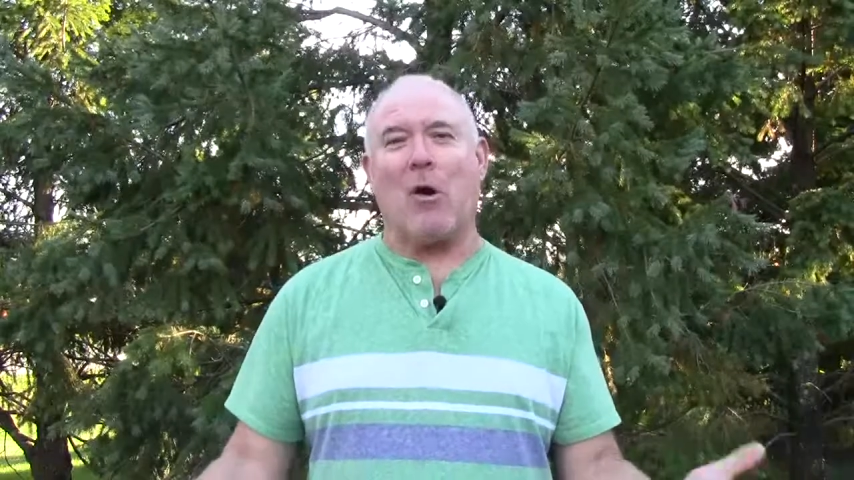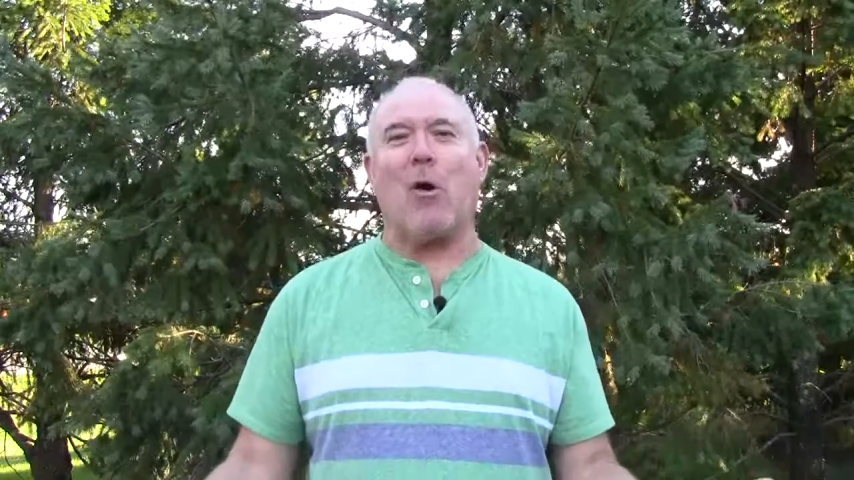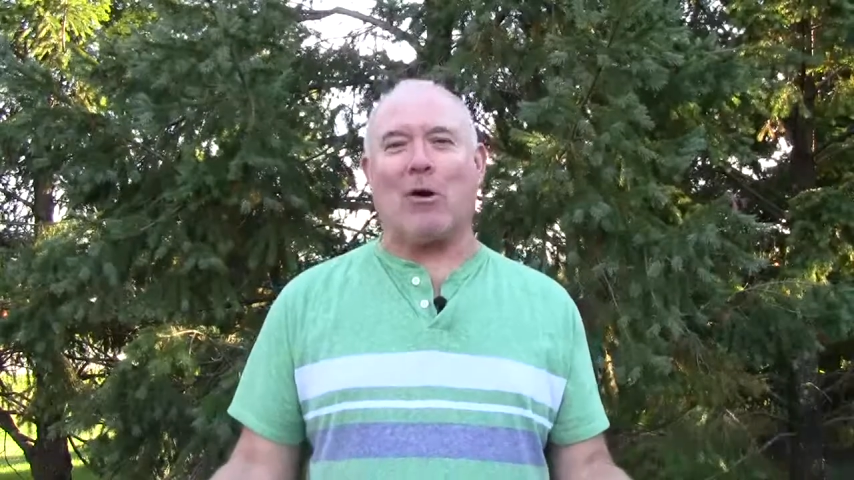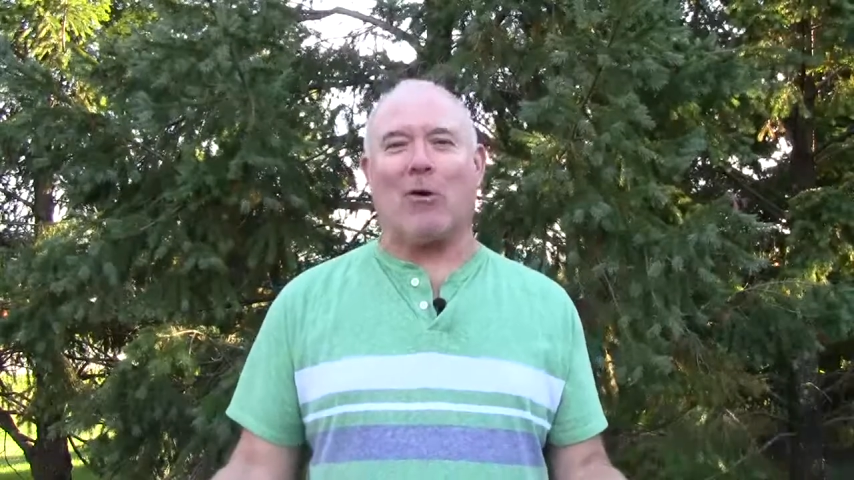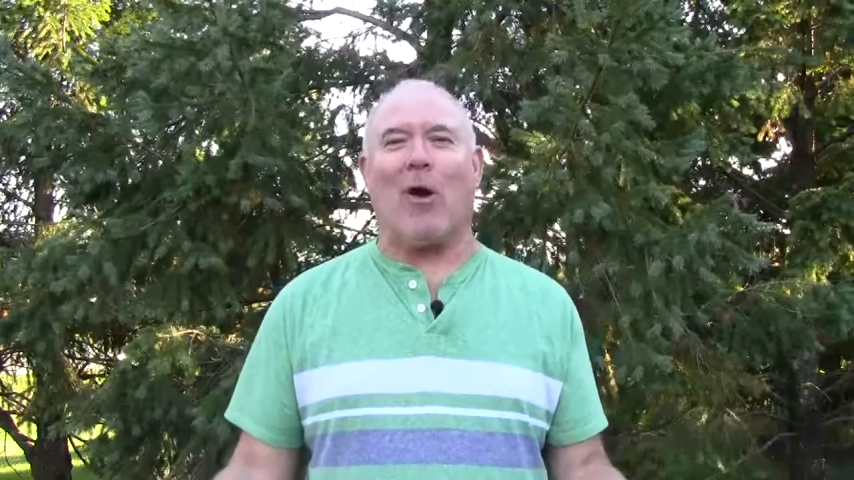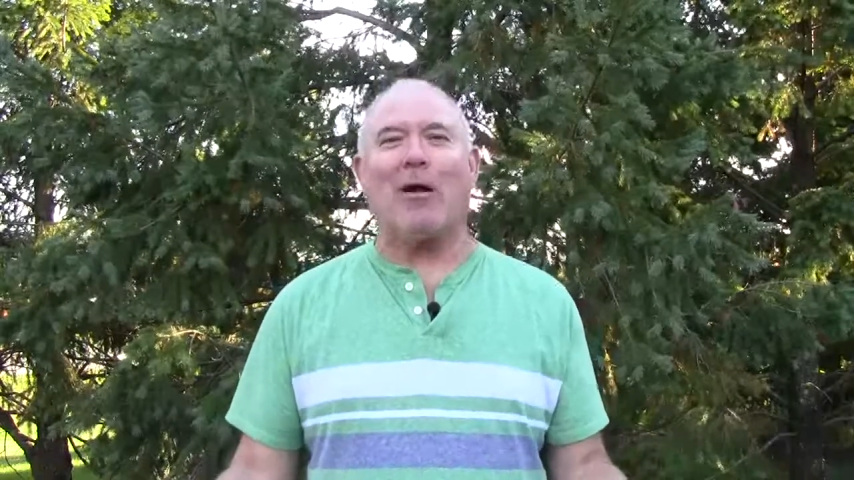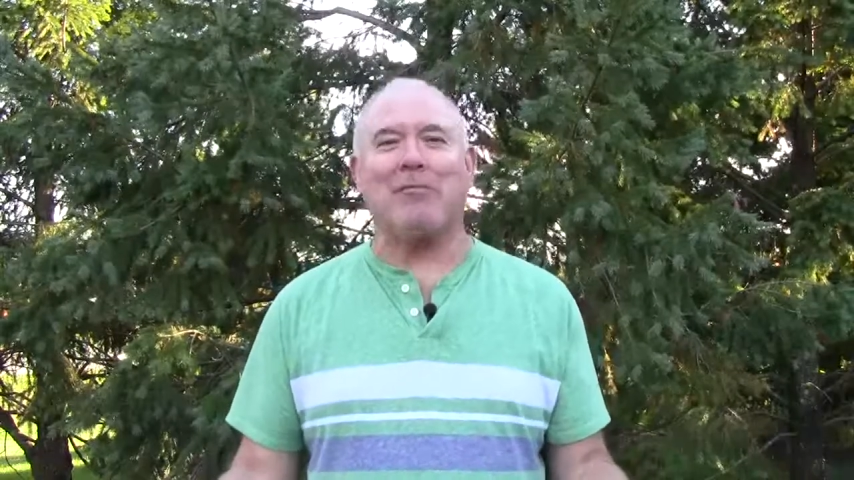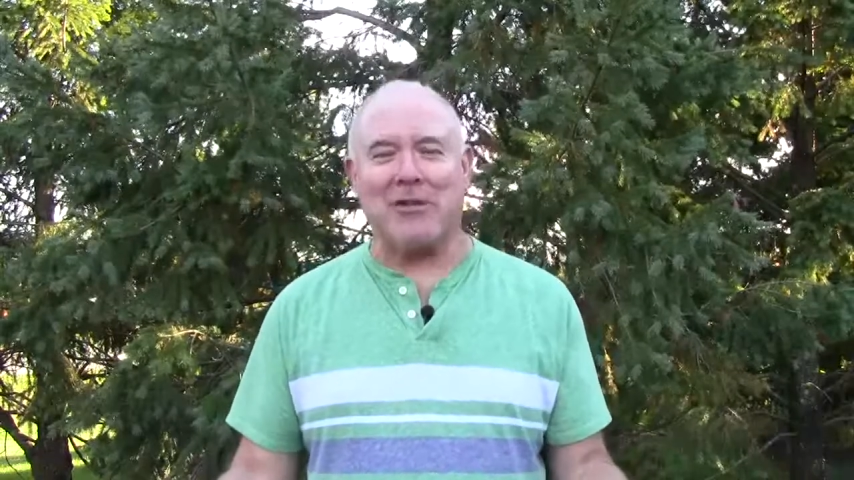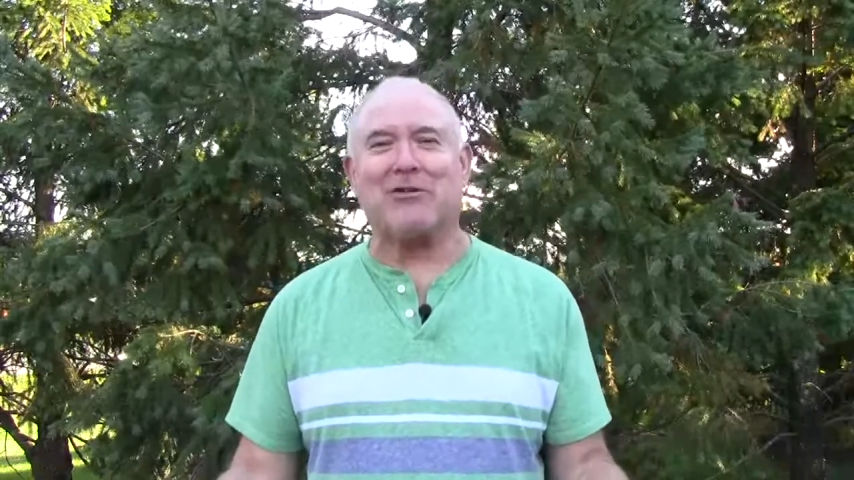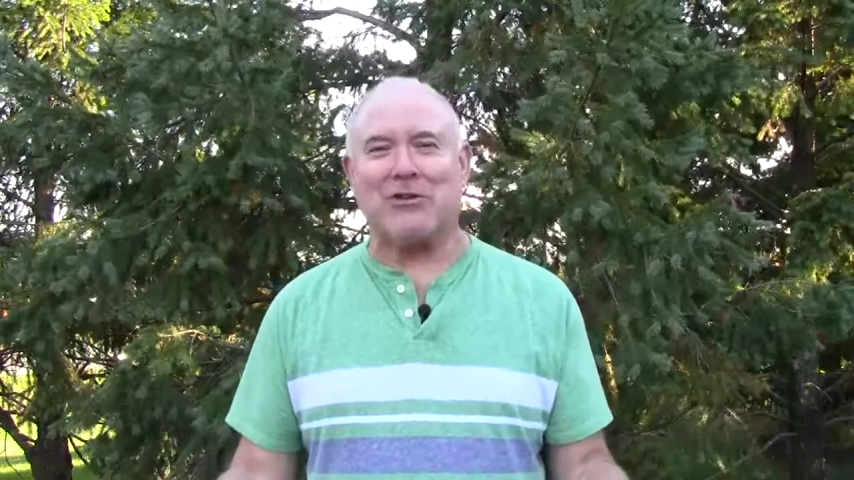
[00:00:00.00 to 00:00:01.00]
corn
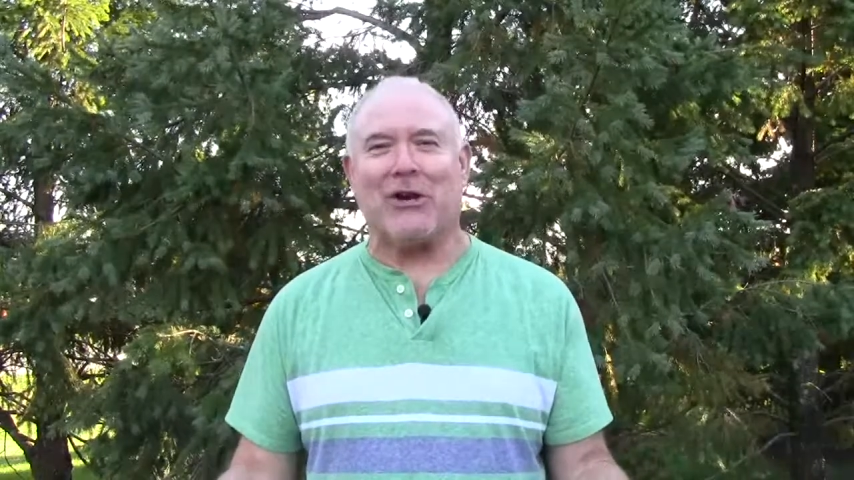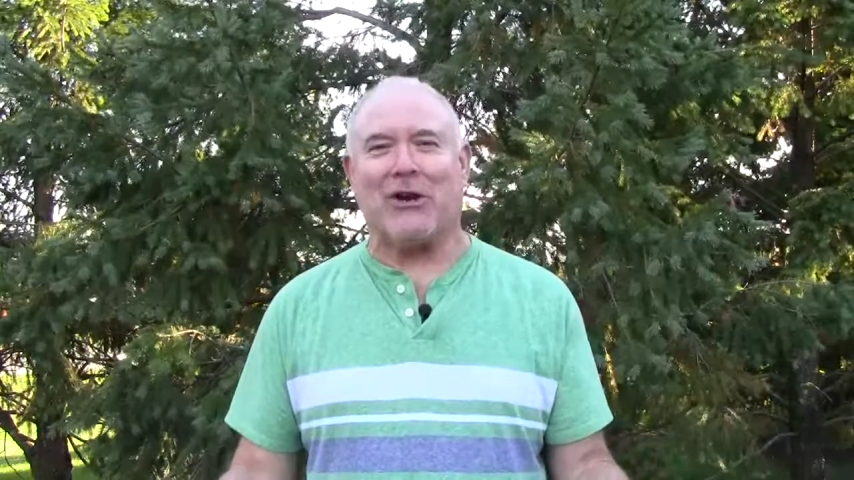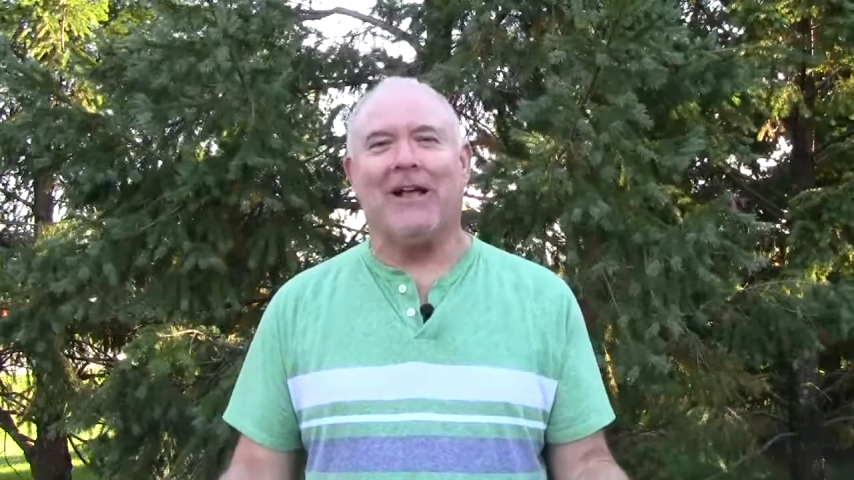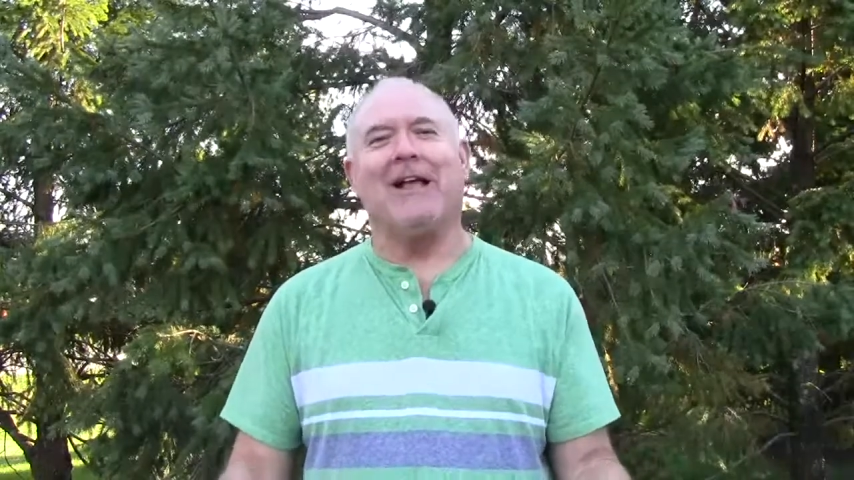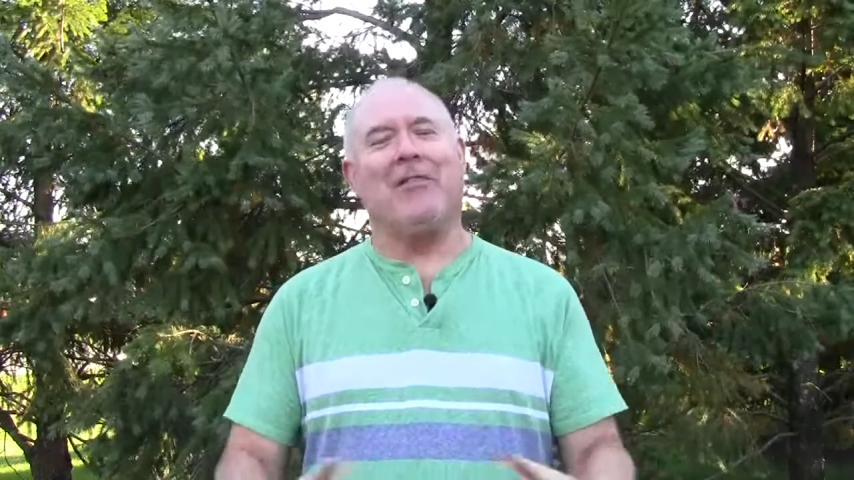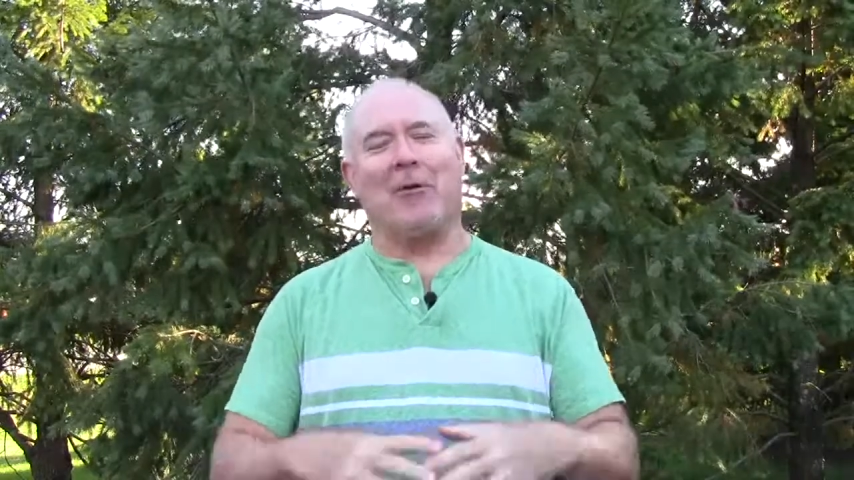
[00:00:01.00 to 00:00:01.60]
crop this year.